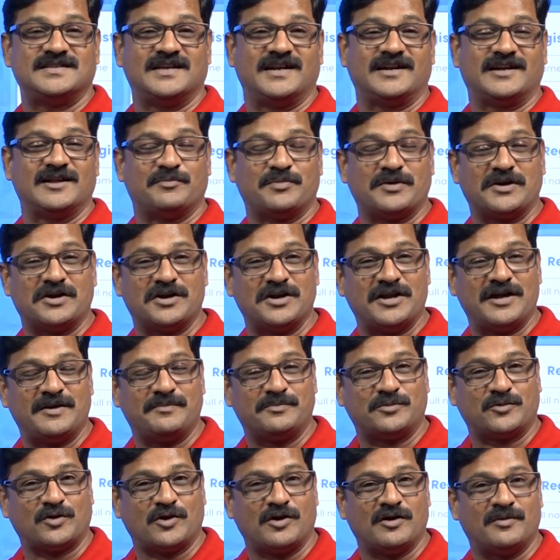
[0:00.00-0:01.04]
setup and
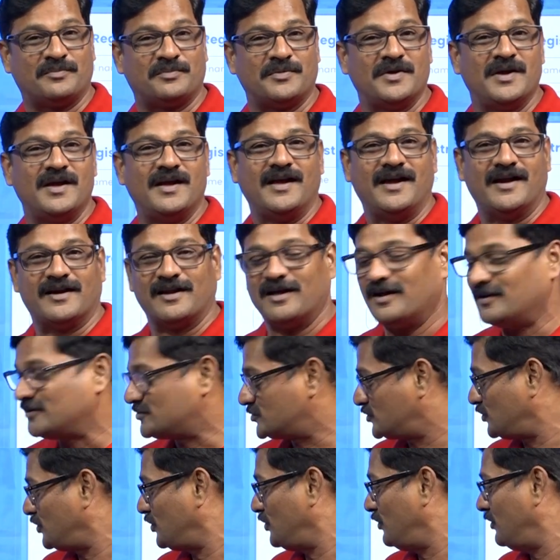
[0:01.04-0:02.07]
laptop, and
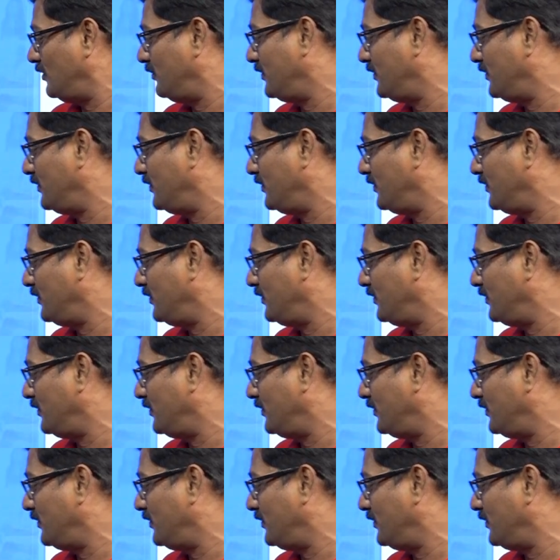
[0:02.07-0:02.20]
also you